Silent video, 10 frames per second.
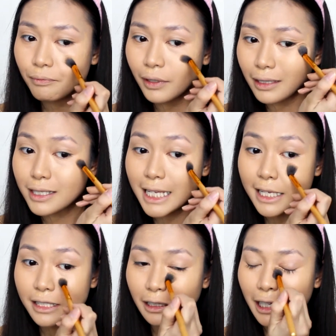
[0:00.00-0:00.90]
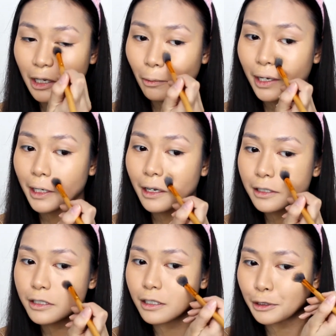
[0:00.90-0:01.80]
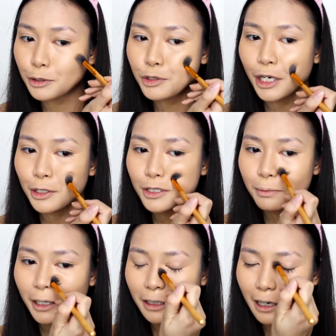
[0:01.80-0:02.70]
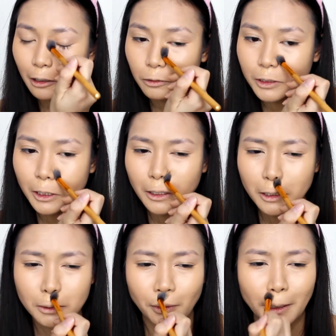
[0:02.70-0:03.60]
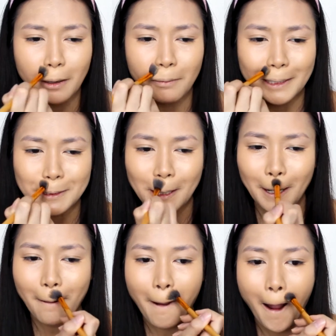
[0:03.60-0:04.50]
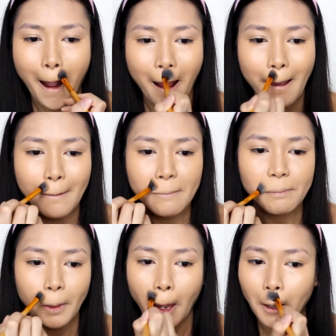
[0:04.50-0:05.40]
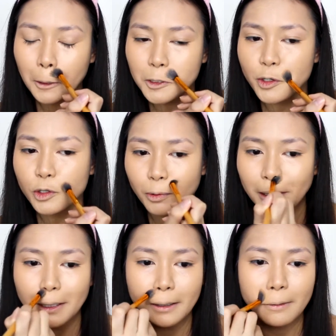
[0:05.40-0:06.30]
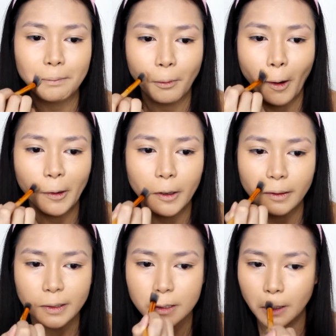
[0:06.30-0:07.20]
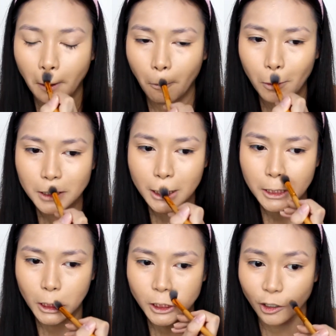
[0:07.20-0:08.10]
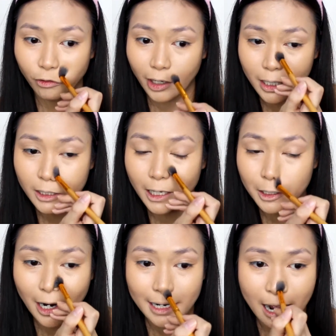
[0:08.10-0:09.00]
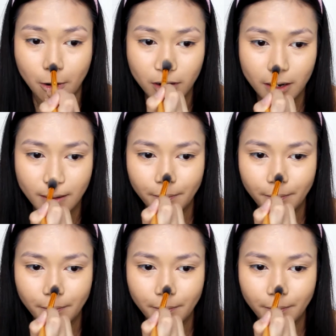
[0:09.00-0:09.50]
it stays liquid until you try to spread it out, which I think is pretty amazing. Because usually products, once they touch your face, they dry down.